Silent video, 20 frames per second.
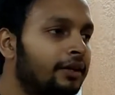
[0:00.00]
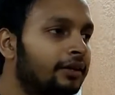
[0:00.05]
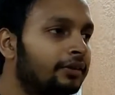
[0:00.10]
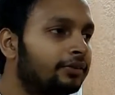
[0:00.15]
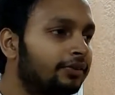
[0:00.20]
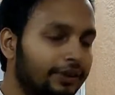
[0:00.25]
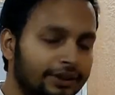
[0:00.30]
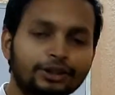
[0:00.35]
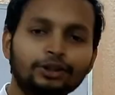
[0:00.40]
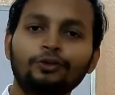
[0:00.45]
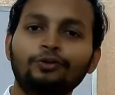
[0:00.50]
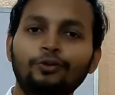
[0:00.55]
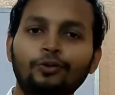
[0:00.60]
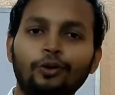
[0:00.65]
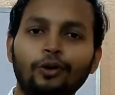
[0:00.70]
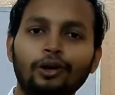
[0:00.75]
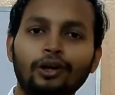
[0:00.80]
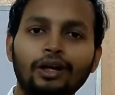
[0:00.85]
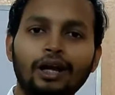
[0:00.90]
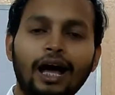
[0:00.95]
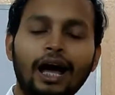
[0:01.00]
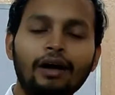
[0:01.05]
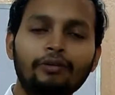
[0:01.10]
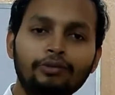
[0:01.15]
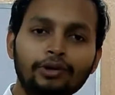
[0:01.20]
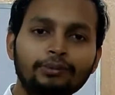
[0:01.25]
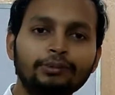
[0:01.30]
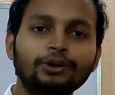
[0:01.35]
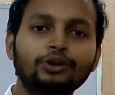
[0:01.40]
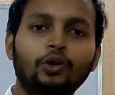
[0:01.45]
First of all, I
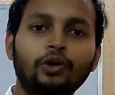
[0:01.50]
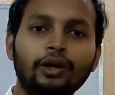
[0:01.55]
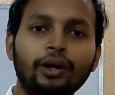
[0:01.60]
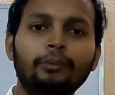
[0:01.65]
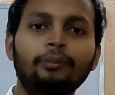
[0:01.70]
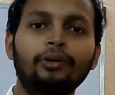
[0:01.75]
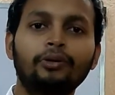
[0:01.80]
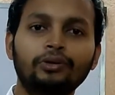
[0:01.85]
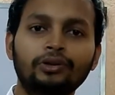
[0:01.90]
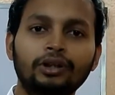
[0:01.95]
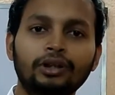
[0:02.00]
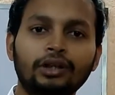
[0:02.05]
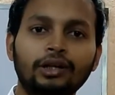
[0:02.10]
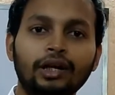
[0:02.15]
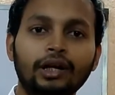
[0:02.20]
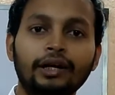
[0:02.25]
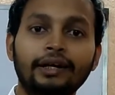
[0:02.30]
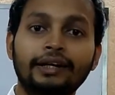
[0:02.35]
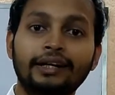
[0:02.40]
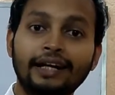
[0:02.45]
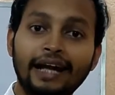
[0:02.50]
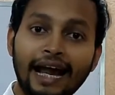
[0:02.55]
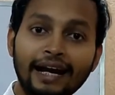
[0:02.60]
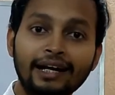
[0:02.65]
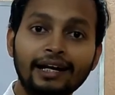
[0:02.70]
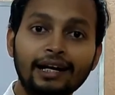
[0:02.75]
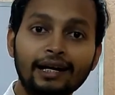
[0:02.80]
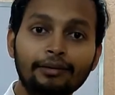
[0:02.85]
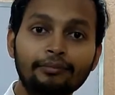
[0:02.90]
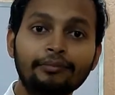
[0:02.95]
will be talking about the
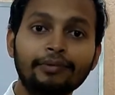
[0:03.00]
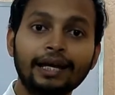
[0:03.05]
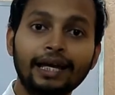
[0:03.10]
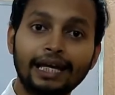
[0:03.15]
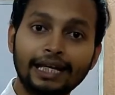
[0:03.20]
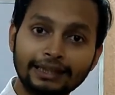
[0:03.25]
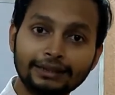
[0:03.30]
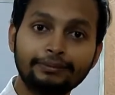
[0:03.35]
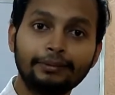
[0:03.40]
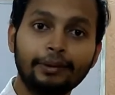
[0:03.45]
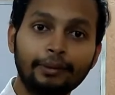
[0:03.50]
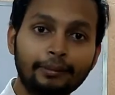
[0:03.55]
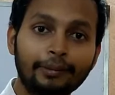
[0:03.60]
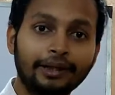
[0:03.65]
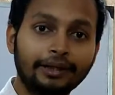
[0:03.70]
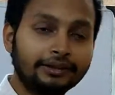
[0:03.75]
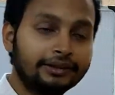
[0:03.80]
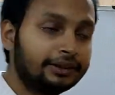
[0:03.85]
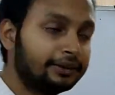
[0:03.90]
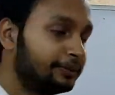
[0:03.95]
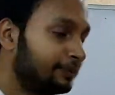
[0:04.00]
random experiment.